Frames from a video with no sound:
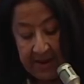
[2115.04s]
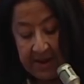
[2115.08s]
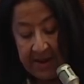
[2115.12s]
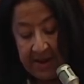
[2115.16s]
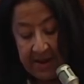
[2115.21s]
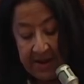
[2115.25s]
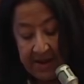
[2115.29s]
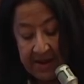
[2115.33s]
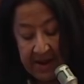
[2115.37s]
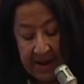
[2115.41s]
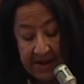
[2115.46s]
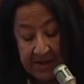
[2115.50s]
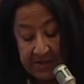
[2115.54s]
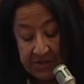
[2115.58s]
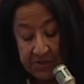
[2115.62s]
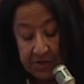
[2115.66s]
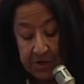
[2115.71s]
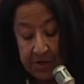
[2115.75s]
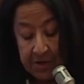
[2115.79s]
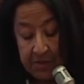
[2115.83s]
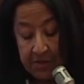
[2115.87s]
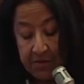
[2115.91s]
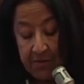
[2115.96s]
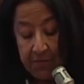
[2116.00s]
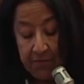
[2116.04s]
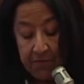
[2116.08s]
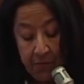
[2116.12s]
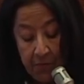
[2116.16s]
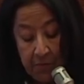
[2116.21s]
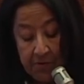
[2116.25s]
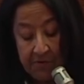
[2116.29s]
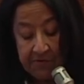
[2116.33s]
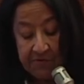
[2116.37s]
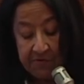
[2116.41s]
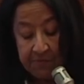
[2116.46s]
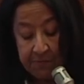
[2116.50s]
engaging the
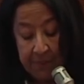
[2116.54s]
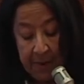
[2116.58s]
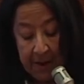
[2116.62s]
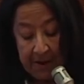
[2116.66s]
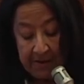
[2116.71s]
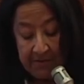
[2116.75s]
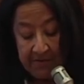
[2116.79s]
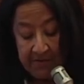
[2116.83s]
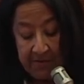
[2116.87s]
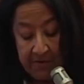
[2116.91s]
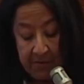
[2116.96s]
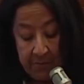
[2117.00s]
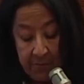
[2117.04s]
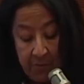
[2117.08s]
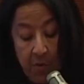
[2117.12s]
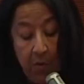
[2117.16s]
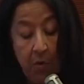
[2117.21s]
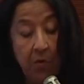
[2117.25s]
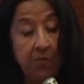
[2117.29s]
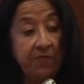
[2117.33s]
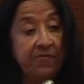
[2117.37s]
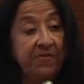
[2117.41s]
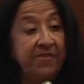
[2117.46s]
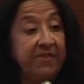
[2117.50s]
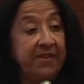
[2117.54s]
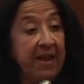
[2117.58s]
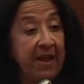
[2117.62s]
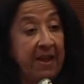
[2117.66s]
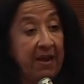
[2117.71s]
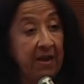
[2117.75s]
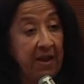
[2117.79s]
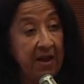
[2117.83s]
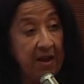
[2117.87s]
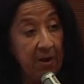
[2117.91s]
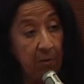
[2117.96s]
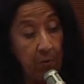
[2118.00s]
full spectrum of
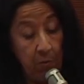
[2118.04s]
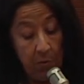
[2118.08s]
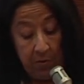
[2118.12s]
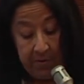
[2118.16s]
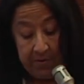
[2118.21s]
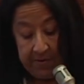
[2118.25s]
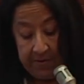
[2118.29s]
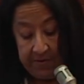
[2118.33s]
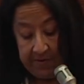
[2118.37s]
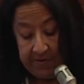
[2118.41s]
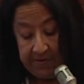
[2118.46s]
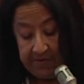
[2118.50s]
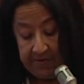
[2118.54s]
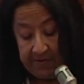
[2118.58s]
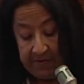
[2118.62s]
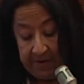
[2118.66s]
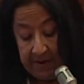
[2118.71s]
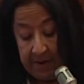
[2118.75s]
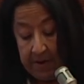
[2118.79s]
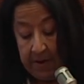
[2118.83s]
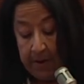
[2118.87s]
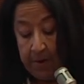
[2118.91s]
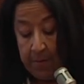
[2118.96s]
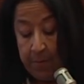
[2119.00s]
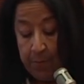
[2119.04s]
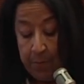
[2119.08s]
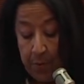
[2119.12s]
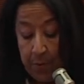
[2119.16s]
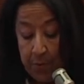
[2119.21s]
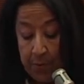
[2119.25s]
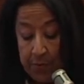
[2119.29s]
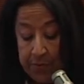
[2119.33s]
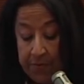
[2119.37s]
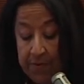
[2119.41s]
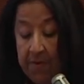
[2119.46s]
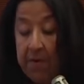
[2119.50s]
stakeholders,
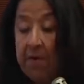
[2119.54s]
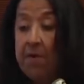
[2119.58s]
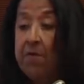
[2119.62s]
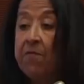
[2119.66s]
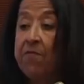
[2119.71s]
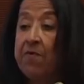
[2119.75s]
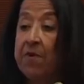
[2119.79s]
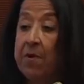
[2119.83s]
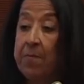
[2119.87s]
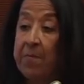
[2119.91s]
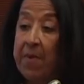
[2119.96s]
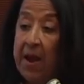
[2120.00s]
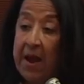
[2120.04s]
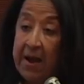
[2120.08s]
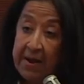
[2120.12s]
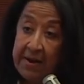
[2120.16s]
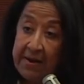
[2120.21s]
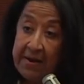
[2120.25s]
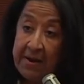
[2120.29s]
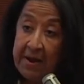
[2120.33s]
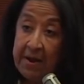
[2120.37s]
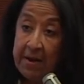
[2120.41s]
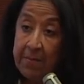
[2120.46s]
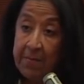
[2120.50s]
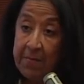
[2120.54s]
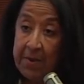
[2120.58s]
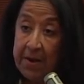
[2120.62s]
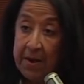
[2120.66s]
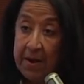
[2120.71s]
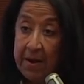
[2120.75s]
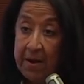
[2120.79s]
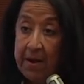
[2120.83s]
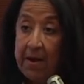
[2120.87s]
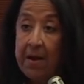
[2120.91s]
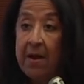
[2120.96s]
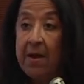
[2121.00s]
both from
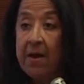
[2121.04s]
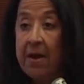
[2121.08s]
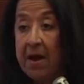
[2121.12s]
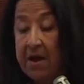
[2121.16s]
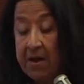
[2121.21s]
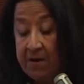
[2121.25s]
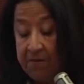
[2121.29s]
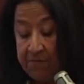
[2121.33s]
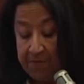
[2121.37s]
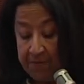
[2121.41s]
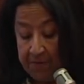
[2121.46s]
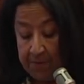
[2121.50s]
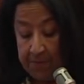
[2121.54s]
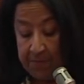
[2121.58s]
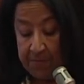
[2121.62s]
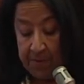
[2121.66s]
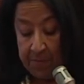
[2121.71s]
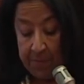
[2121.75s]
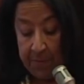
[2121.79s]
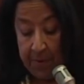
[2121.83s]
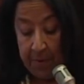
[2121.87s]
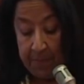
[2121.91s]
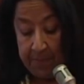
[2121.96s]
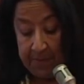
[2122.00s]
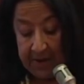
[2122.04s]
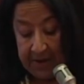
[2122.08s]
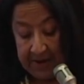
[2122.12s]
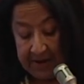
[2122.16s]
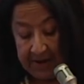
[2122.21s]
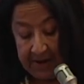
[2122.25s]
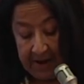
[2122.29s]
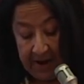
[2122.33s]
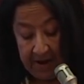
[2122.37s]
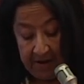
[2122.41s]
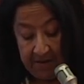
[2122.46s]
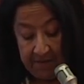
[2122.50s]
academia and from the
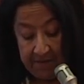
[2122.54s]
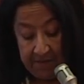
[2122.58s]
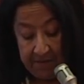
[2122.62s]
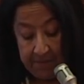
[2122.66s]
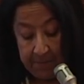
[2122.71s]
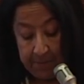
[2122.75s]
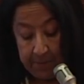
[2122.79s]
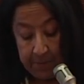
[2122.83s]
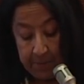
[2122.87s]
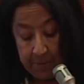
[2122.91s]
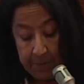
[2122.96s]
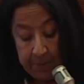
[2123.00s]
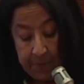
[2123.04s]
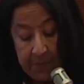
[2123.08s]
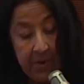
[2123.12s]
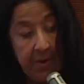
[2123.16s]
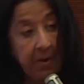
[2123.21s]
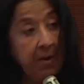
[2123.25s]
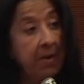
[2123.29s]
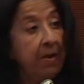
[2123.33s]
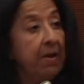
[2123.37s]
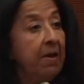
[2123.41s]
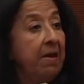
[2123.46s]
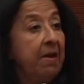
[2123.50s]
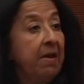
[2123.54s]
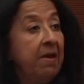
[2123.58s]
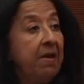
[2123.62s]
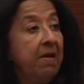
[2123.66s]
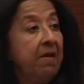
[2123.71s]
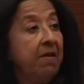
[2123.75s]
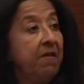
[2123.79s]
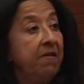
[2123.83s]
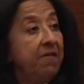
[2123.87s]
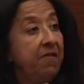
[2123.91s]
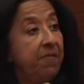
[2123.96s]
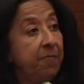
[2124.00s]
public life.
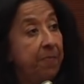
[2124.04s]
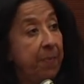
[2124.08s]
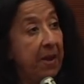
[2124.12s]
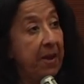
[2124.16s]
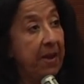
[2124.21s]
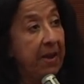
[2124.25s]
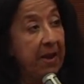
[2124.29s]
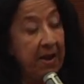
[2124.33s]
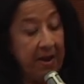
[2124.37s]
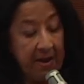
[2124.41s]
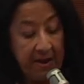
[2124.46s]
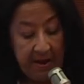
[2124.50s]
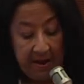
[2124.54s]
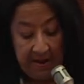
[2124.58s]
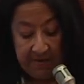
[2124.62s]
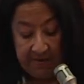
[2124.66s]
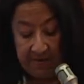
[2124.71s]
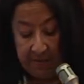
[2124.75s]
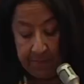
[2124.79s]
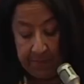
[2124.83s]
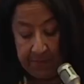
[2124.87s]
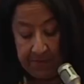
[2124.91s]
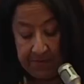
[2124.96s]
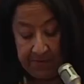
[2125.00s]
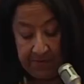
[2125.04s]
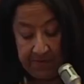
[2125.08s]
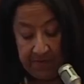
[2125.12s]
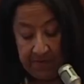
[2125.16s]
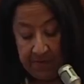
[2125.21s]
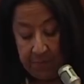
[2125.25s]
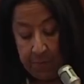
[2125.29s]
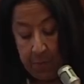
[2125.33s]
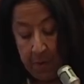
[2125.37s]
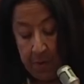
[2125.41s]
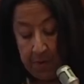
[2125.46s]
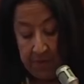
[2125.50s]
Speaking as a
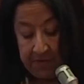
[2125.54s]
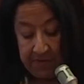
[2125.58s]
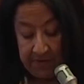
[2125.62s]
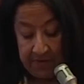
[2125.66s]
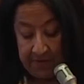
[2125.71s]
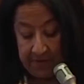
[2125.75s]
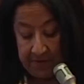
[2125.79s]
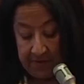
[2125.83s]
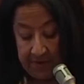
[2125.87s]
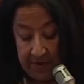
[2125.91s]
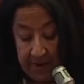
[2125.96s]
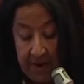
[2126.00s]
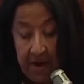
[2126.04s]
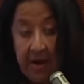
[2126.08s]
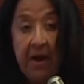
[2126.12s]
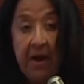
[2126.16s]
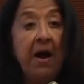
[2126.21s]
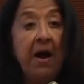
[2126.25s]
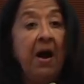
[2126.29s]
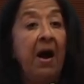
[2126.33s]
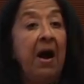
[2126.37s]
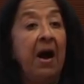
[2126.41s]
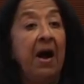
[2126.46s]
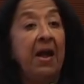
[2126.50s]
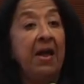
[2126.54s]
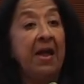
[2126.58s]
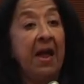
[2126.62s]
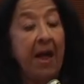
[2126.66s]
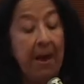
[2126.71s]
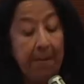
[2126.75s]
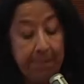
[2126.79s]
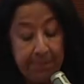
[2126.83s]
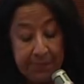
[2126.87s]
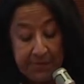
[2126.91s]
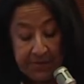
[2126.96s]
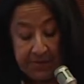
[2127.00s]
business person, I
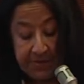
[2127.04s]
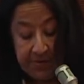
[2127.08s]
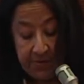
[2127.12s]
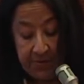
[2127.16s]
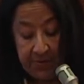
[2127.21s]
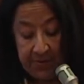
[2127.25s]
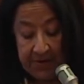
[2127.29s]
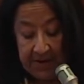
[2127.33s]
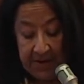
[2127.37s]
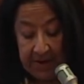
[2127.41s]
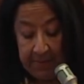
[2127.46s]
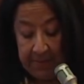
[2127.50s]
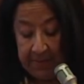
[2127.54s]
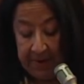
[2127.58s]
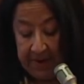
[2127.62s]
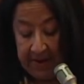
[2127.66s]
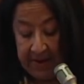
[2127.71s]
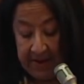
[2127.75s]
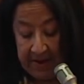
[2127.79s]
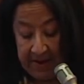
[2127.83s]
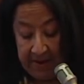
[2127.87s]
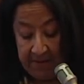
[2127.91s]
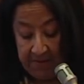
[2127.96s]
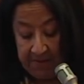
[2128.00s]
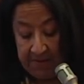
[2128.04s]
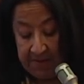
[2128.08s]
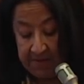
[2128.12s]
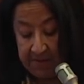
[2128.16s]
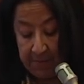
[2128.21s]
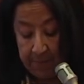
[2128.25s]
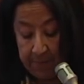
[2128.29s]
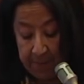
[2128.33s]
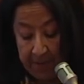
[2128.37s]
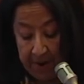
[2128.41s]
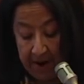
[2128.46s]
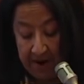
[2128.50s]
absolutely believe that
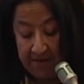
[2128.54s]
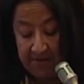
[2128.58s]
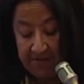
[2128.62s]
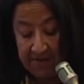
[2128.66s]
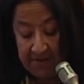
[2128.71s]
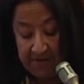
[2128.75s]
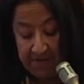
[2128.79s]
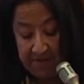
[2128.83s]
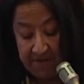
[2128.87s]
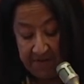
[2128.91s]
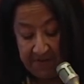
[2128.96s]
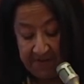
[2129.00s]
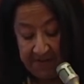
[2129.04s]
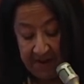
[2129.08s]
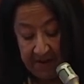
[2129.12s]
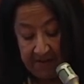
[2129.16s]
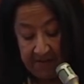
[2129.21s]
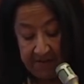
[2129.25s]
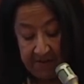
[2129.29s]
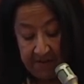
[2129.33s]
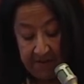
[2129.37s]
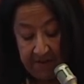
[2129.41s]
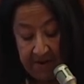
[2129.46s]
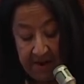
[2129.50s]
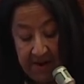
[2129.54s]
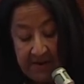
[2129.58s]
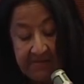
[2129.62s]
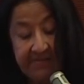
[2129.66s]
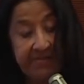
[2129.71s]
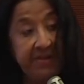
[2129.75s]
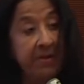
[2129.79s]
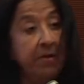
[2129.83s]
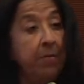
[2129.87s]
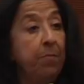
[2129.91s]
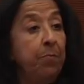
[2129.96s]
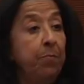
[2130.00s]
the private sector
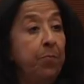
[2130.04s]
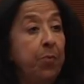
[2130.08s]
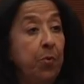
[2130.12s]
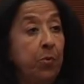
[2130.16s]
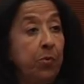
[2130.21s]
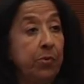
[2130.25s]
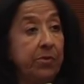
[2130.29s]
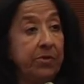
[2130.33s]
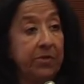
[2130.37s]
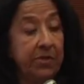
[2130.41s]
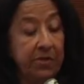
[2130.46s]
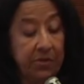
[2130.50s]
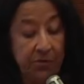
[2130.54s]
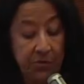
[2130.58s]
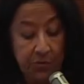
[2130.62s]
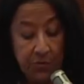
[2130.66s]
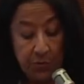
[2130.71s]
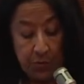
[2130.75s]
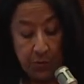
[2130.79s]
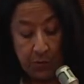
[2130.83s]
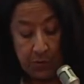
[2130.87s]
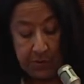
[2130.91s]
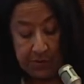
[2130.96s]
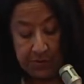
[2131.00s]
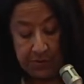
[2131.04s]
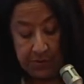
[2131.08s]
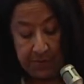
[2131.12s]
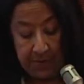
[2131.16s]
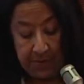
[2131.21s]
has an important role to